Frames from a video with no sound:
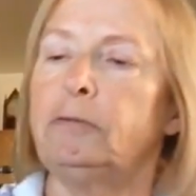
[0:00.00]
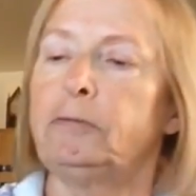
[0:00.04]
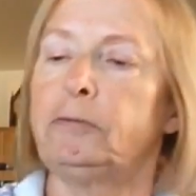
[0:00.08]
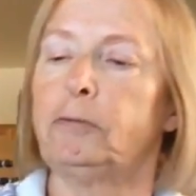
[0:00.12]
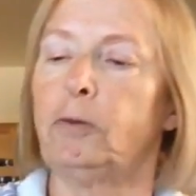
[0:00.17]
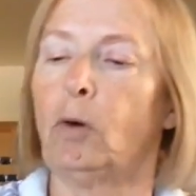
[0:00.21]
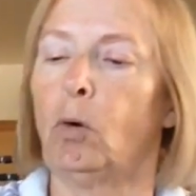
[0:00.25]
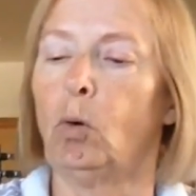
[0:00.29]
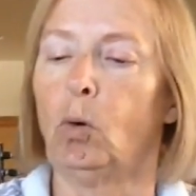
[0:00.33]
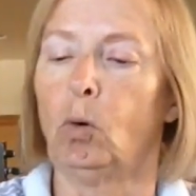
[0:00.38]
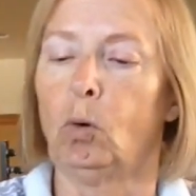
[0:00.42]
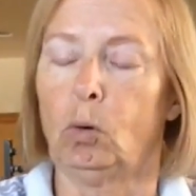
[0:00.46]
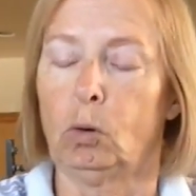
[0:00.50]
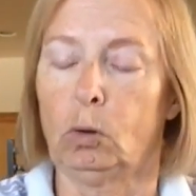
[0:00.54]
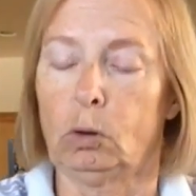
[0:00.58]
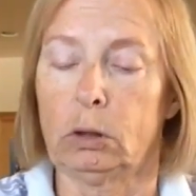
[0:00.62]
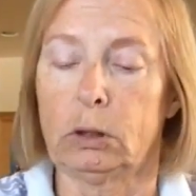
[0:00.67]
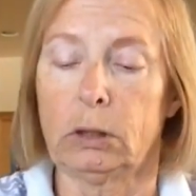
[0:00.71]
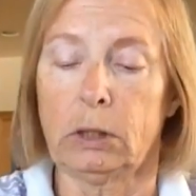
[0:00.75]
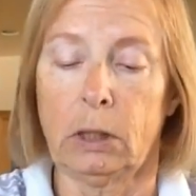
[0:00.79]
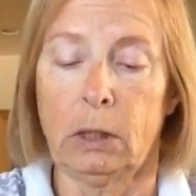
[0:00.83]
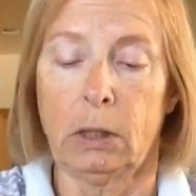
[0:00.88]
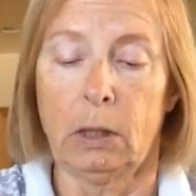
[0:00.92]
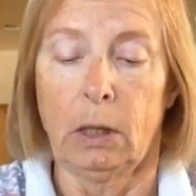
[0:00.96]

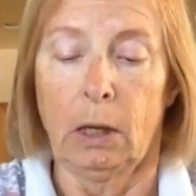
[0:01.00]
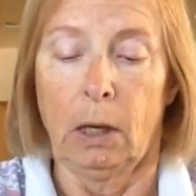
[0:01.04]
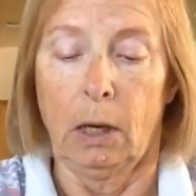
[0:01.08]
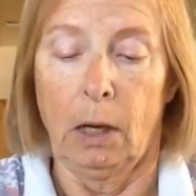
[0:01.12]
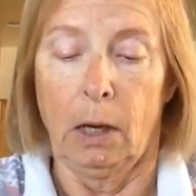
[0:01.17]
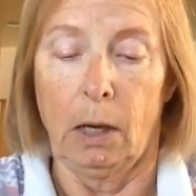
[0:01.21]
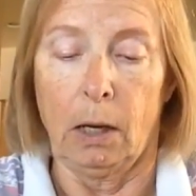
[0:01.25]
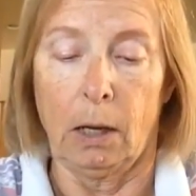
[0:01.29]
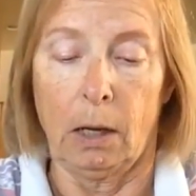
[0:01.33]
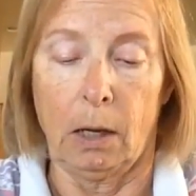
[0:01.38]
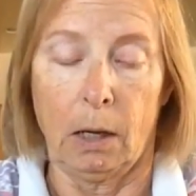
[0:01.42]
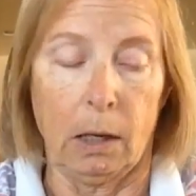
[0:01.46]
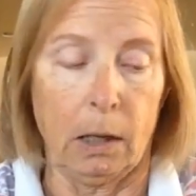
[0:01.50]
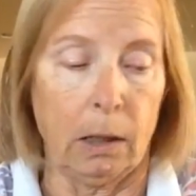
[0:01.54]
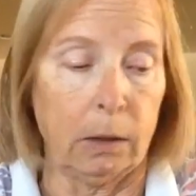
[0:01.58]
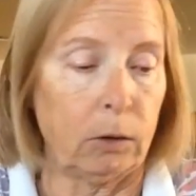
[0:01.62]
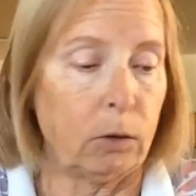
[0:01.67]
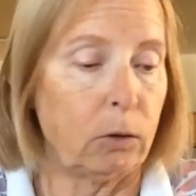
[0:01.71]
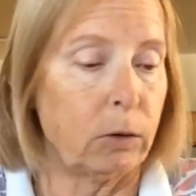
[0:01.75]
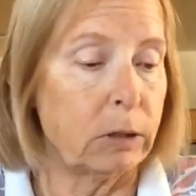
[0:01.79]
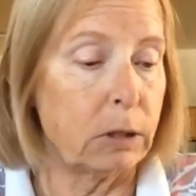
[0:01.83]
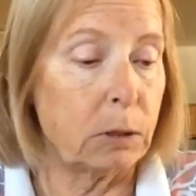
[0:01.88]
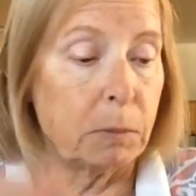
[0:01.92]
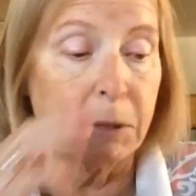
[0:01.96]
fold
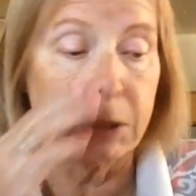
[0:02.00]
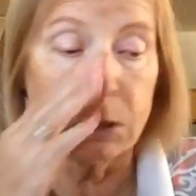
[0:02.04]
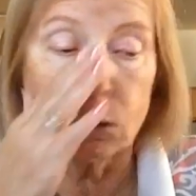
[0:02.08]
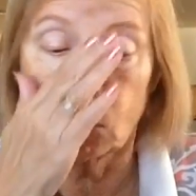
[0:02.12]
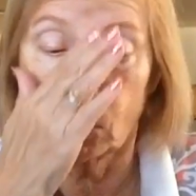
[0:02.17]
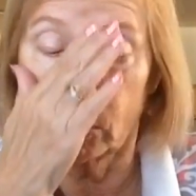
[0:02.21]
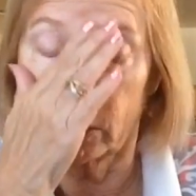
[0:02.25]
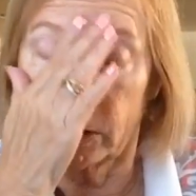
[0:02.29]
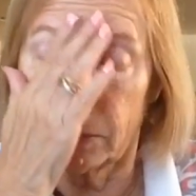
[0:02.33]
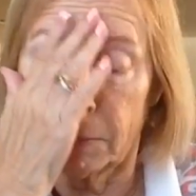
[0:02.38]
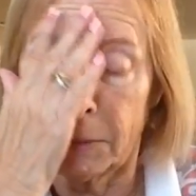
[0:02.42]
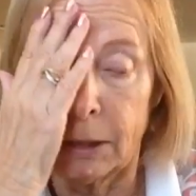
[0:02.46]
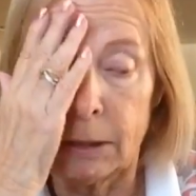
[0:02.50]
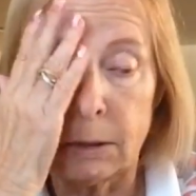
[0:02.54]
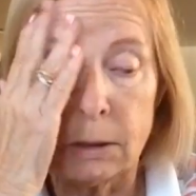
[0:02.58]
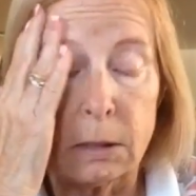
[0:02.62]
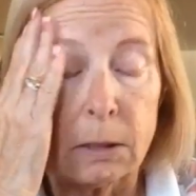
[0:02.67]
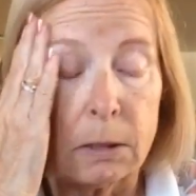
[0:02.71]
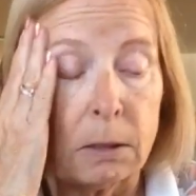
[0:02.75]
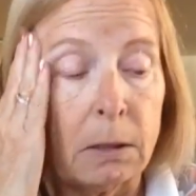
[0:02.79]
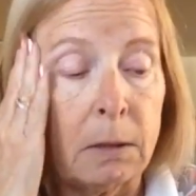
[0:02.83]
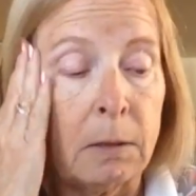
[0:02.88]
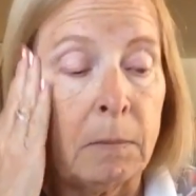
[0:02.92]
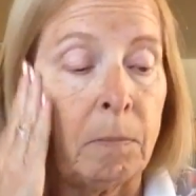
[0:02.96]
Christmas
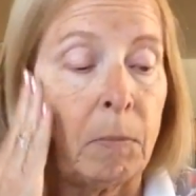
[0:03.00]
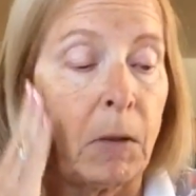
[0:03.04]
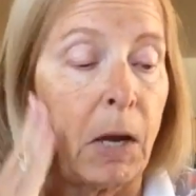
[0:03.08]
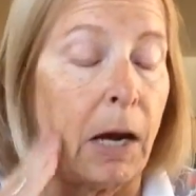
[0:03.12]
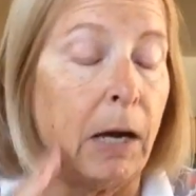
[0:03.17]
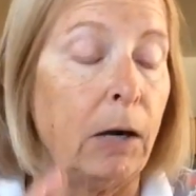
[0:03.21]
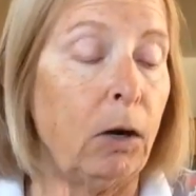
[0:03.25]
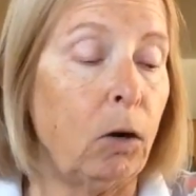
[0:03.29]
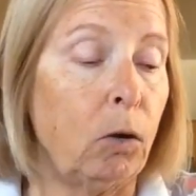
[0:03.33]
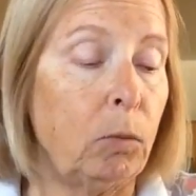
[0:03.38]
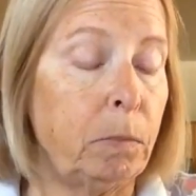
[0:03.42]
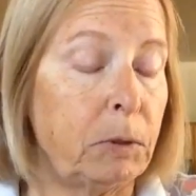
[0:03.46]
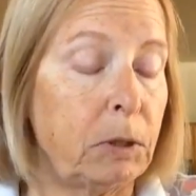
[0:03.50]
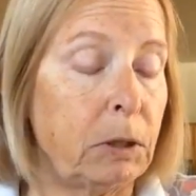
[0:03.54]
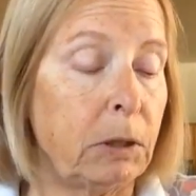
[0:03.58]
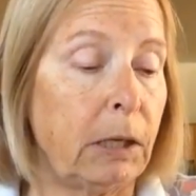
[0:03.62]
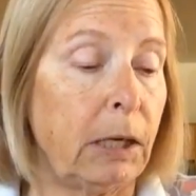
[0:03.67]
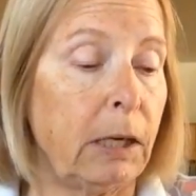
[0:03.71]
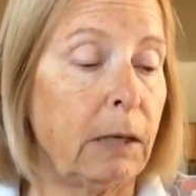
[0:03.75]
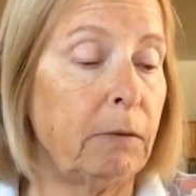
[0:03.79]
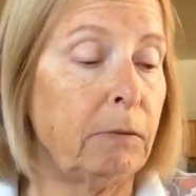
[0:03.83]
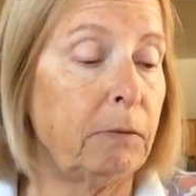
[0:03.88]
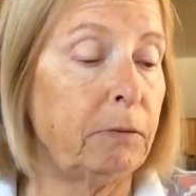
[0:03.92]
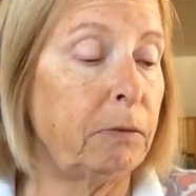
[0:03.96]
ornaments. I hope to
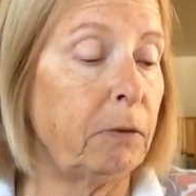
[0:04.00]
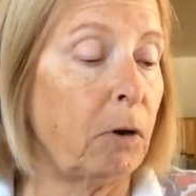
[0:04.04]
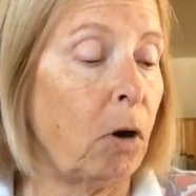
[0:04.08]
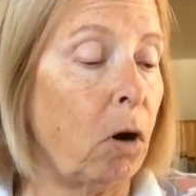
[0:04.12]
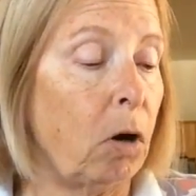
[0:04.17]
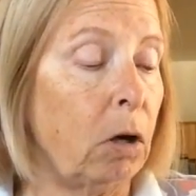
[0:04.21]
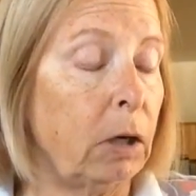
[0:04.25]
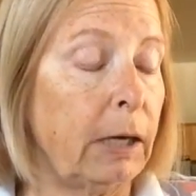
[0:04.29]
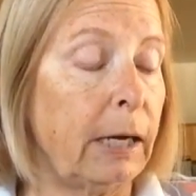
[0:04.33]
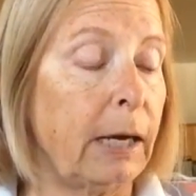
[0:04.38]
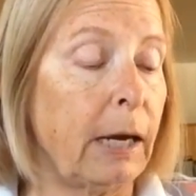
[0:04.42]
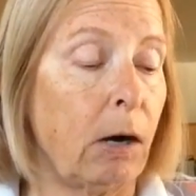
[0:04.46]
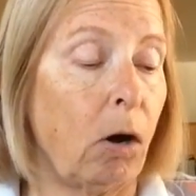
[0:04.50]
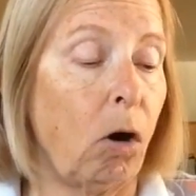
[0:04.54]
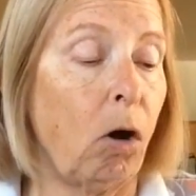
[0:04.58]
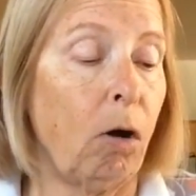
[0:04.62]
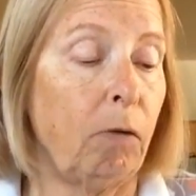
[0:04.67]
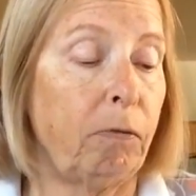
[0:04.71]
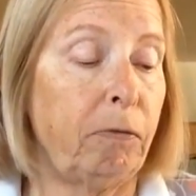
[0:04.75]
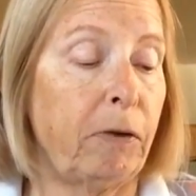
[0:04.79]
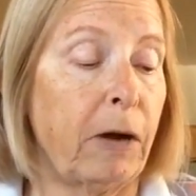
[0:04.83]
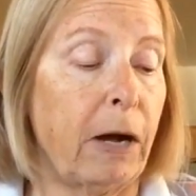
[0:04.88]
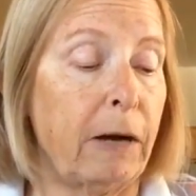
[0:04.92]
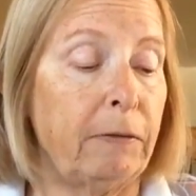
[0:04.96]
get all
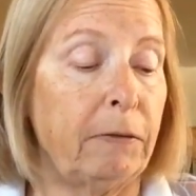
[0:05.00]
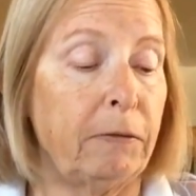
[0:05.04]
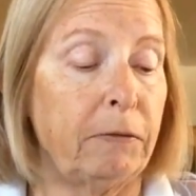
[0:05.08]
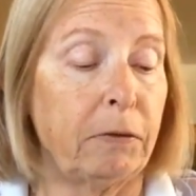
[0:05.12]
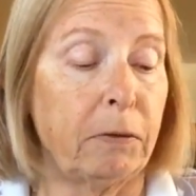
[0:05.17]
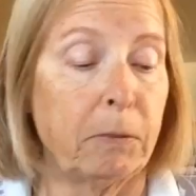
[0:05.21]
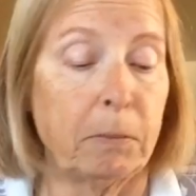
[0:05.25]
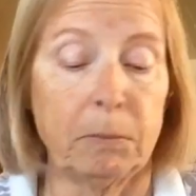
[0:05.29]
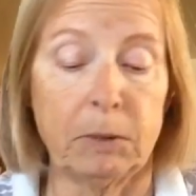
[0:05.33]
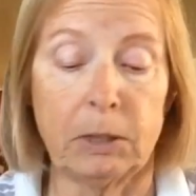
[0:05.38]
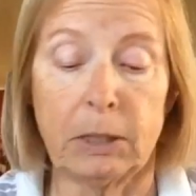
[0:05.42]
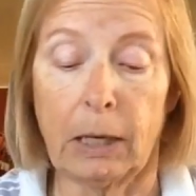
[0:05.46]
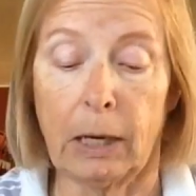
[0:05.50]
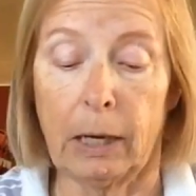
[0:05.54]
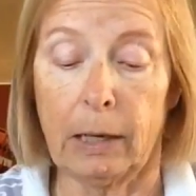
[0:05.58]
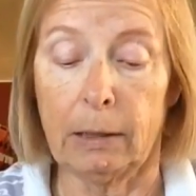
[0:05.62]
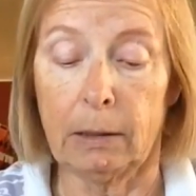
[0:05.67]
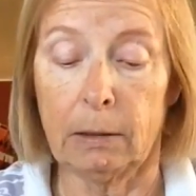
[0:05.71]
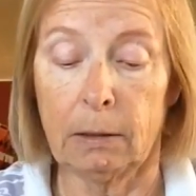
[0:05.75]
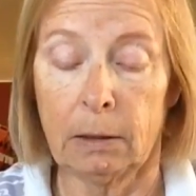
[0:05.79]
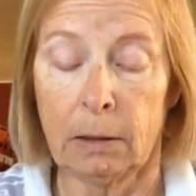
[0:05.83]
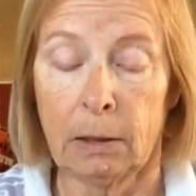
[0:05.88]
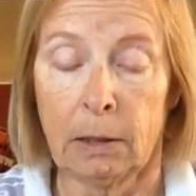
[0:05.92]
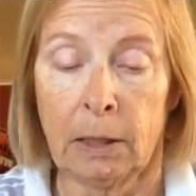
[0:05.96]
5 of them
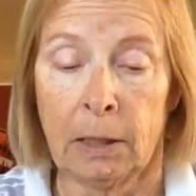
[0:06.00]
done.